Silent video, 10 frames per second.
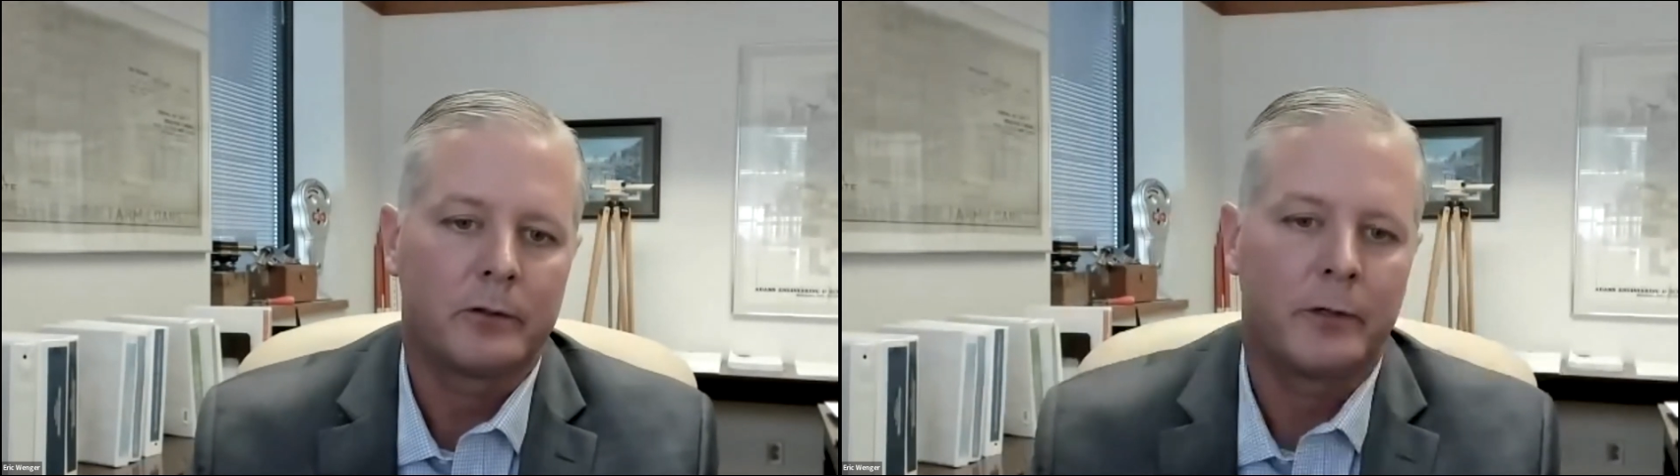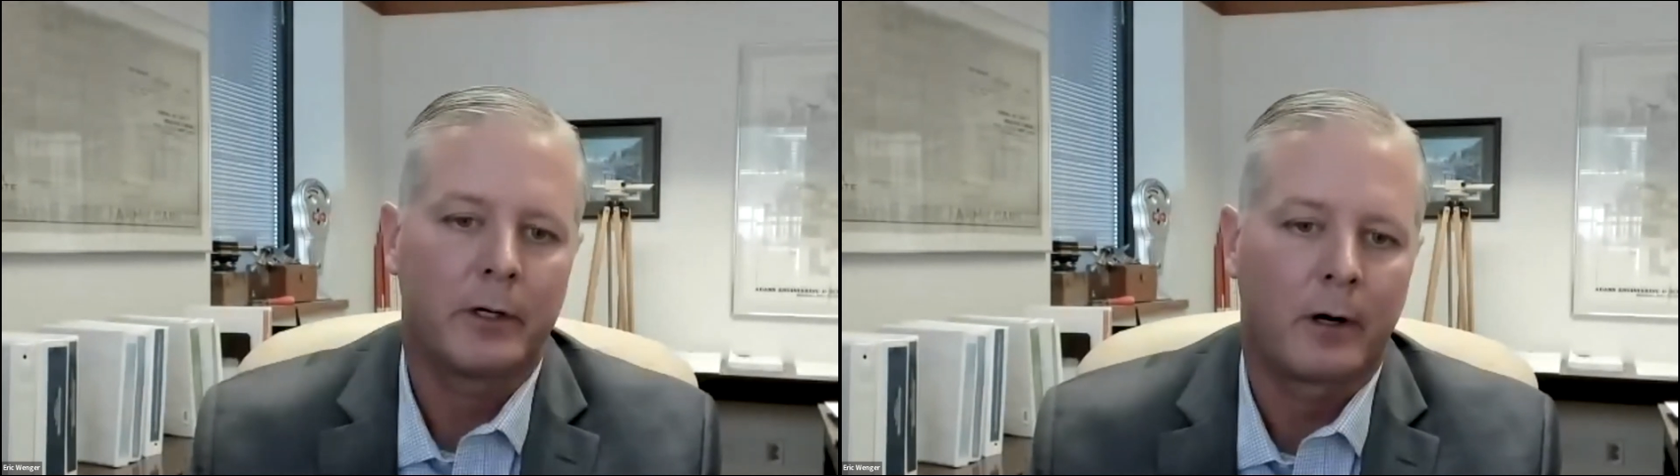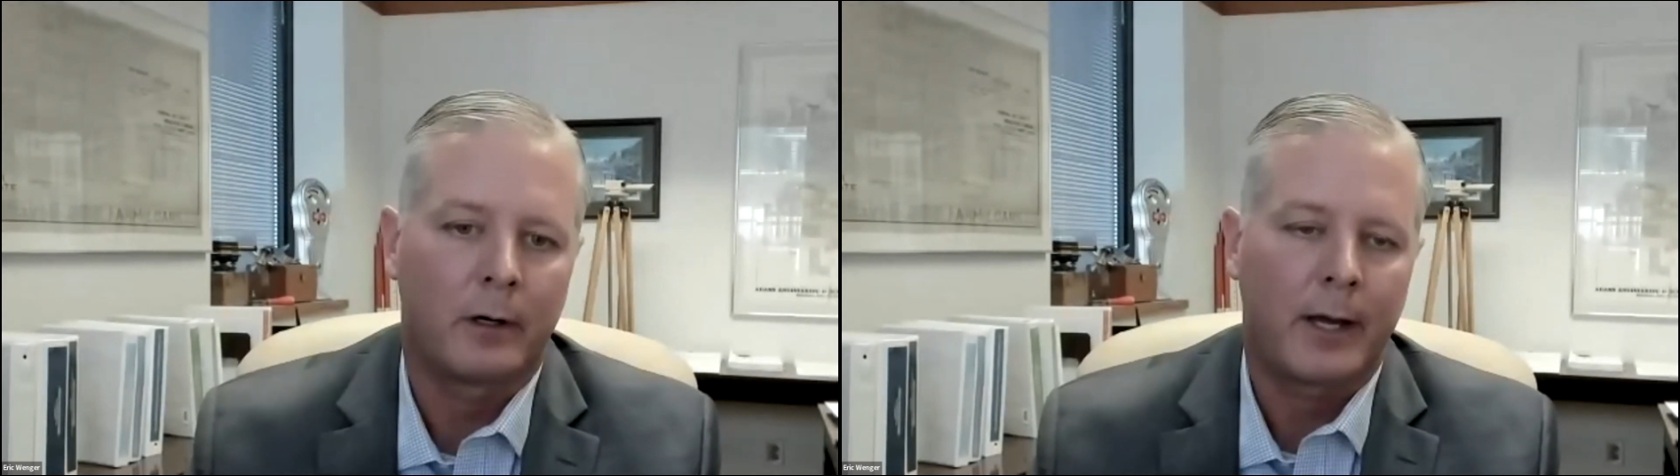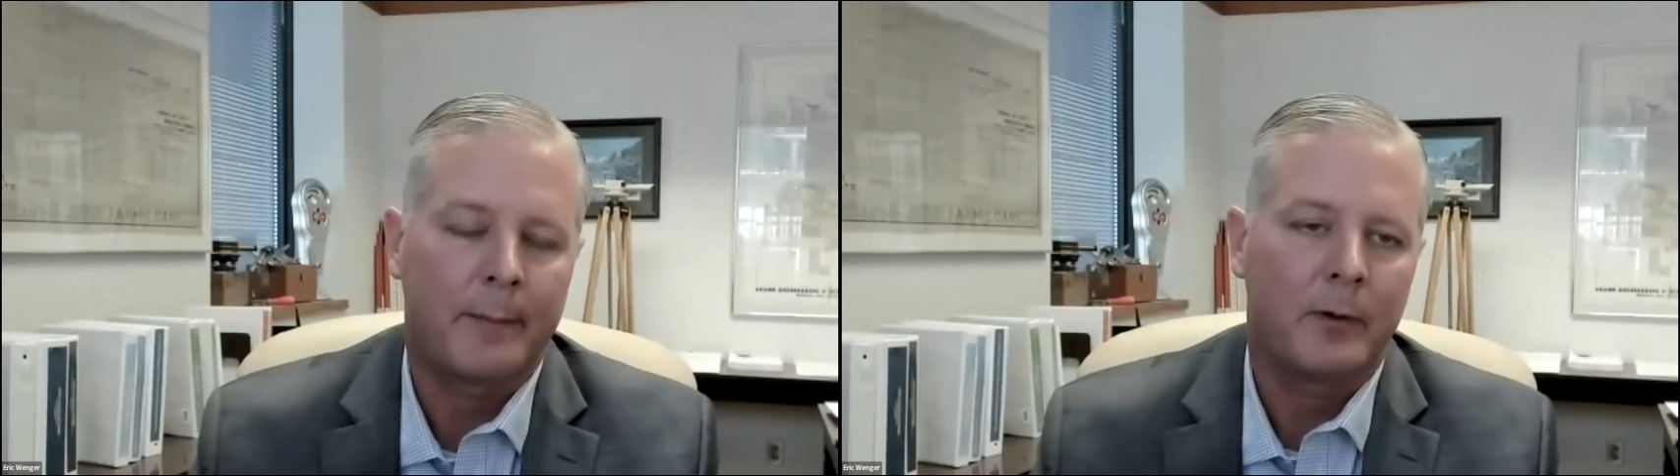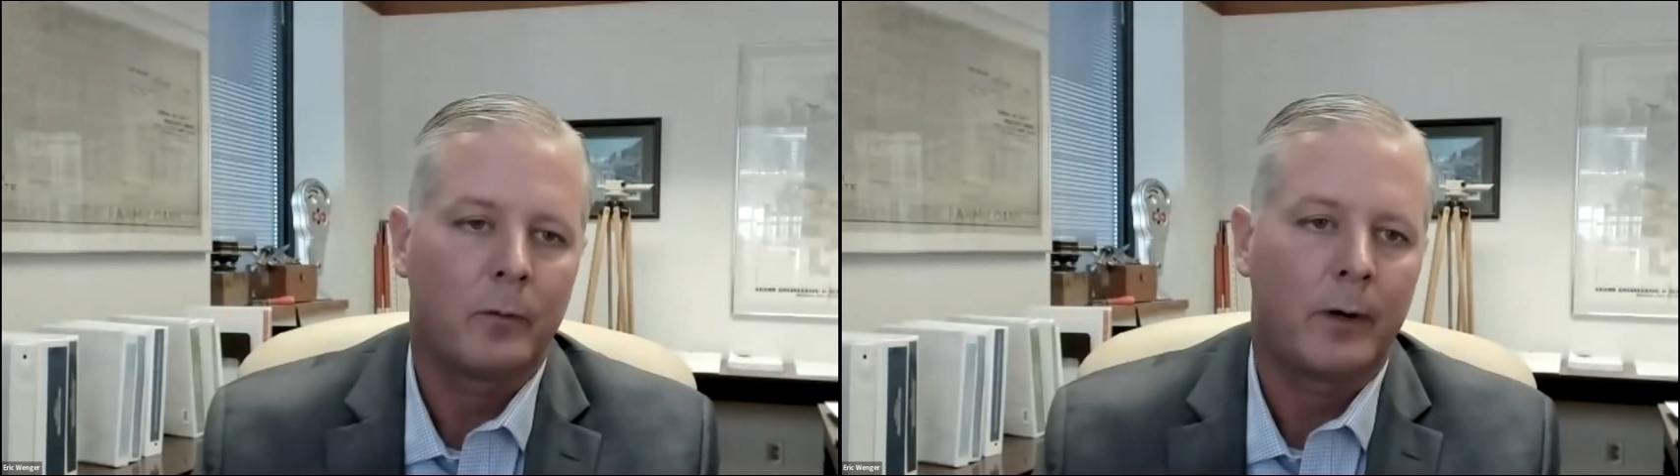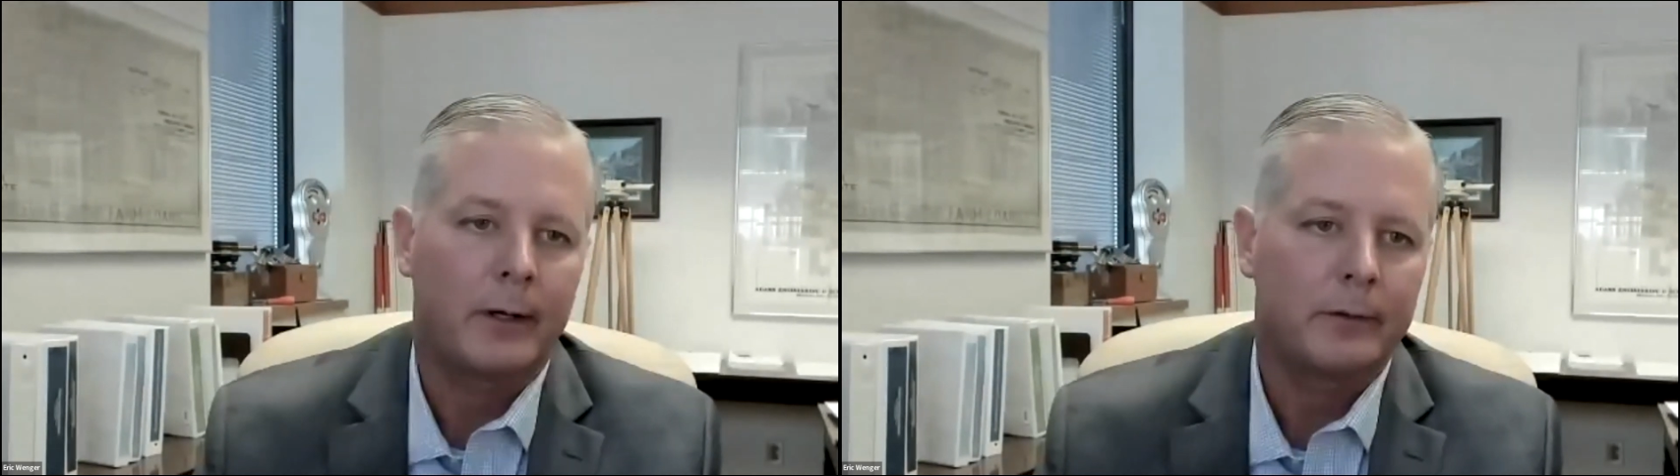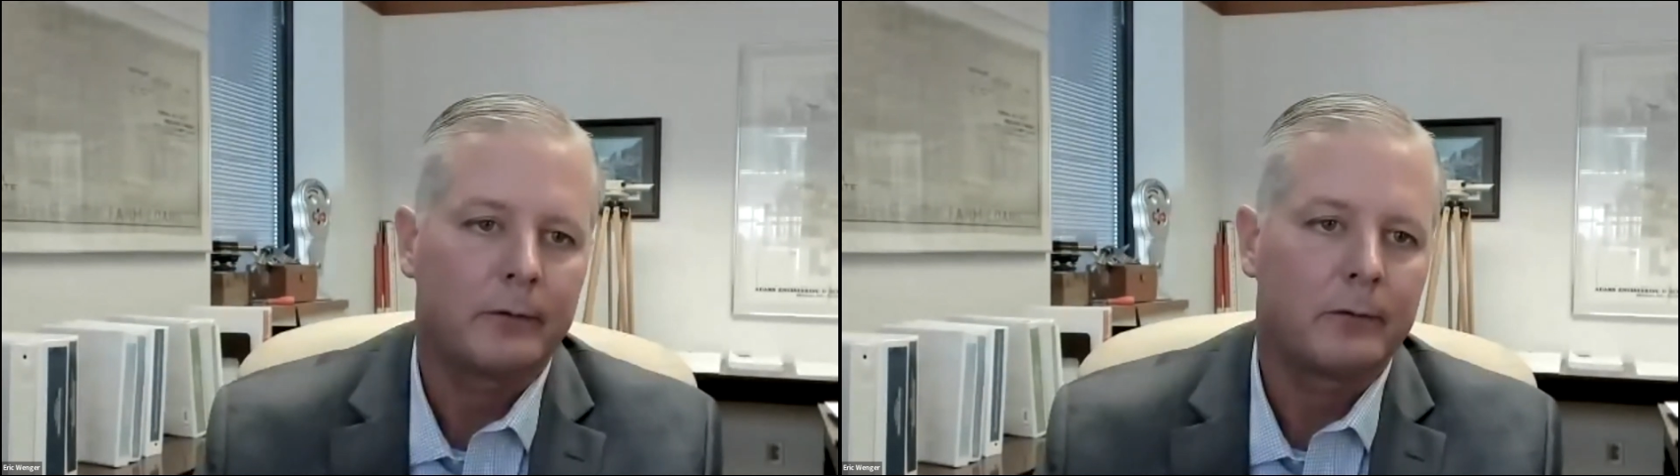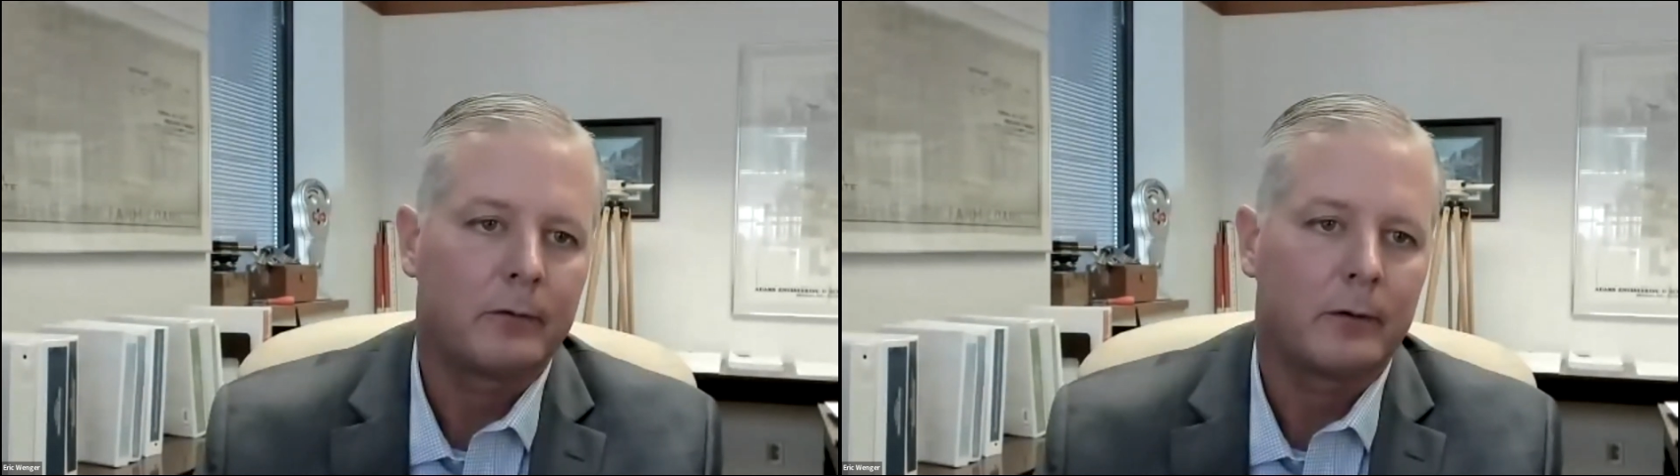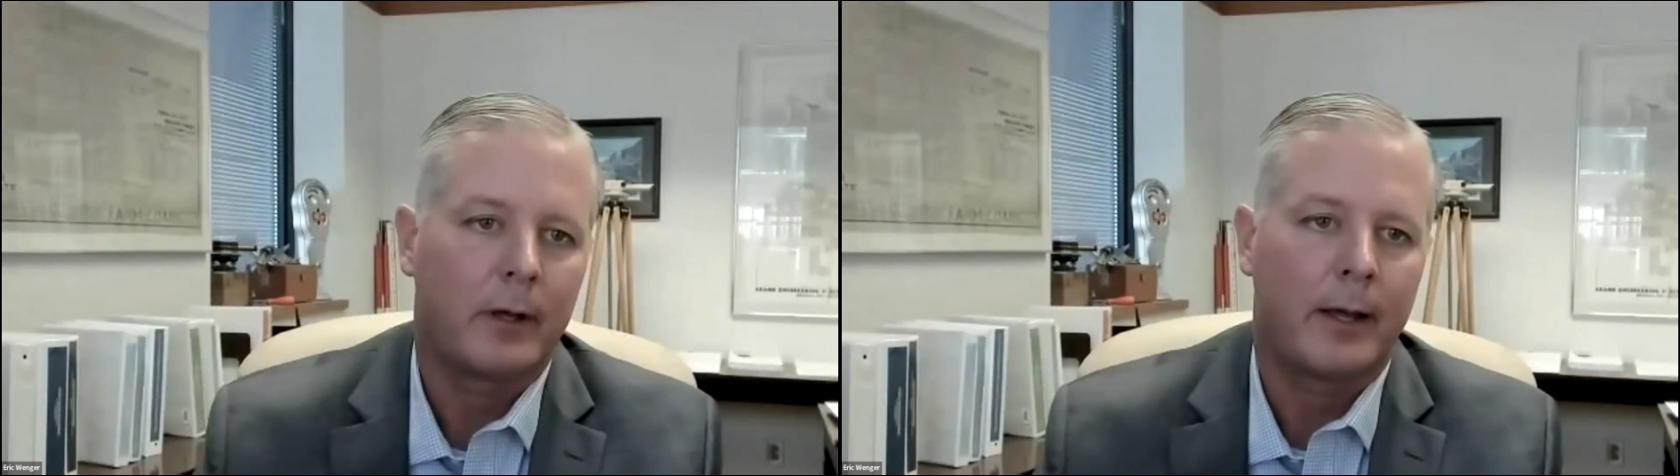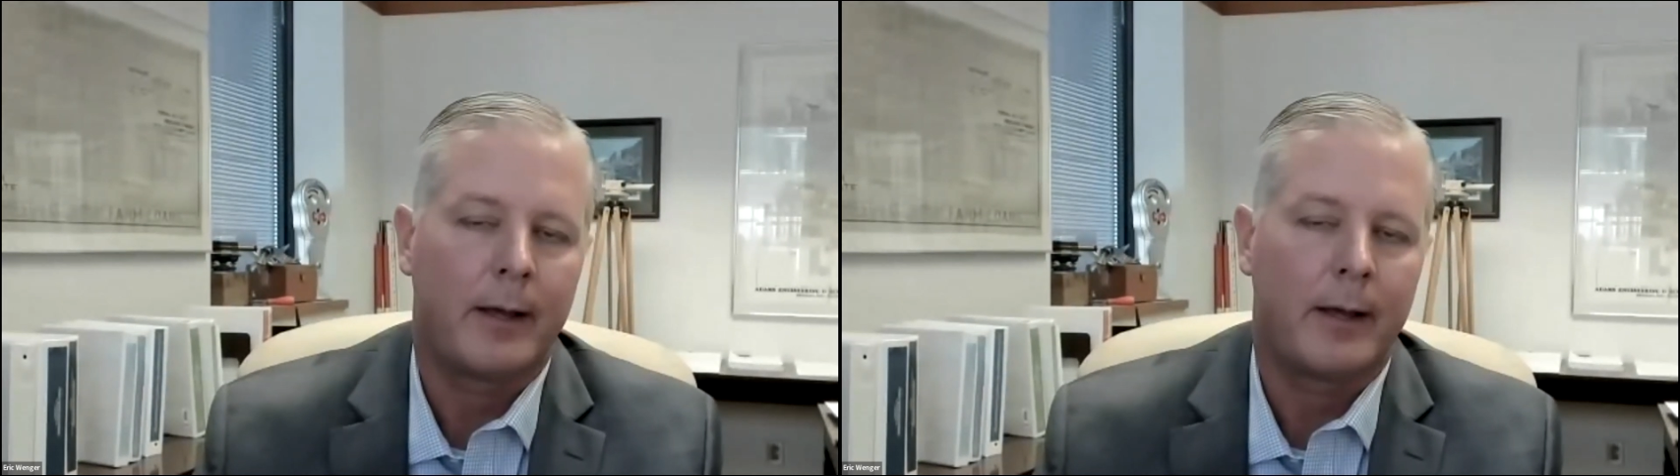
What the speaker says: streetcar alignment was,